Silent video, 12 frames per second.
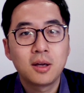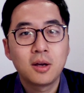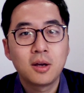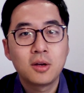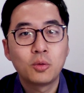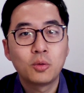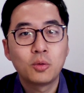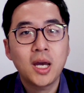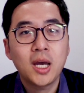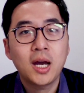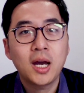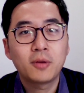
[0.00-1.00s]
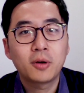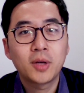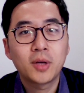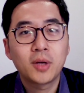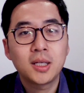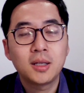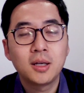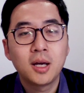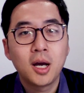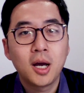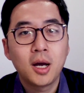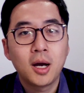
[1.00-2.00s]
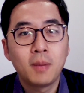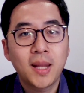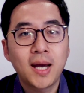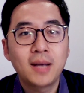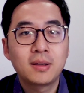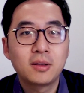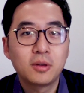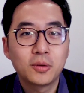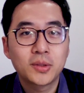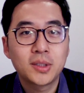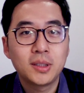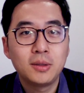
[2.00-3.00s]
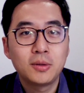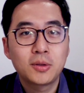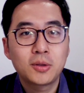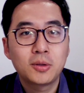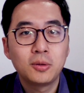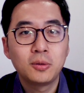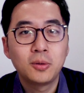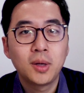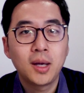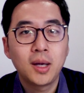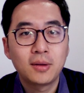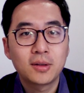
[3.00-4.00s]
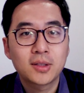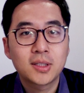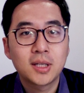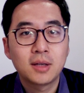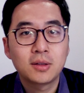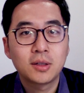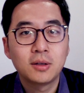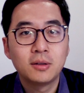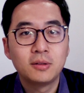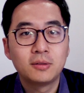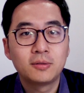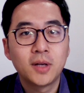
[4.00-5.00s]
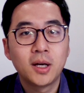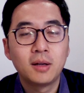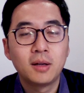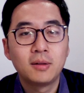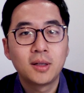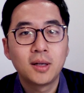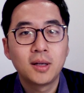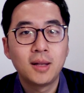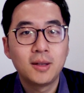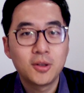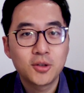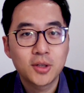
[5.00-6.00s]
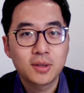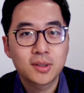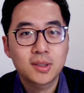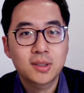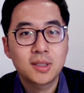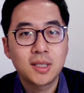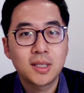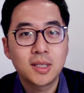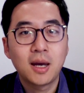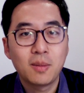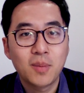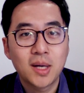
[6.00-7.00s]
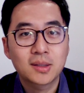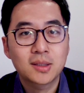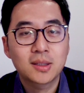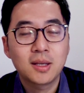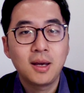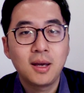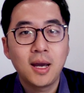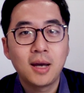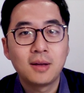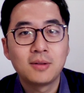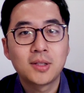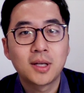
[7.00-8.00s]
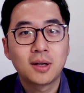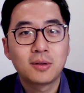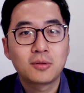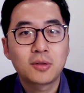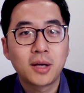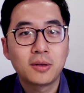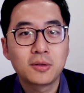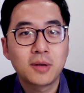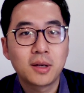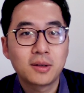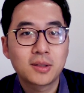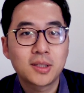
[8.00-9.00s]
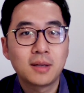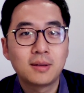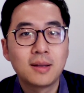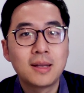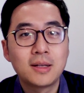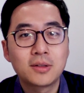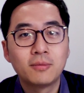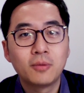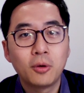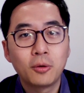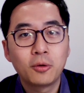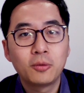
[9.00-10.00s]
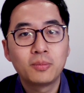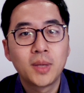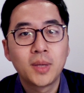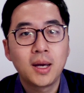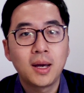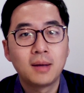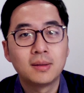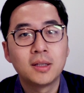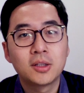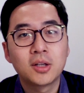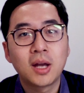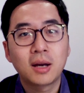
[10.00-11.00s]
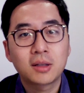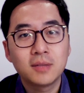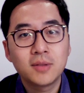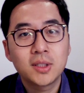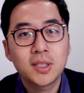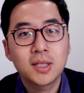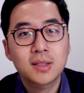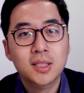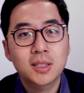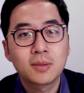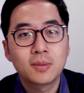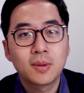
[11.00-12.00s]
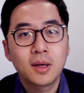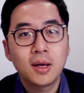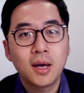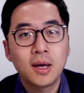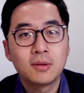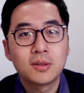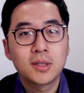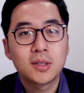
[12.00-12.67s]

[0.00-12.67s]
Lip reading: So we have already applied those into understanding of lesions in the MS and trying to understand the lesion volume and the lesion activities. And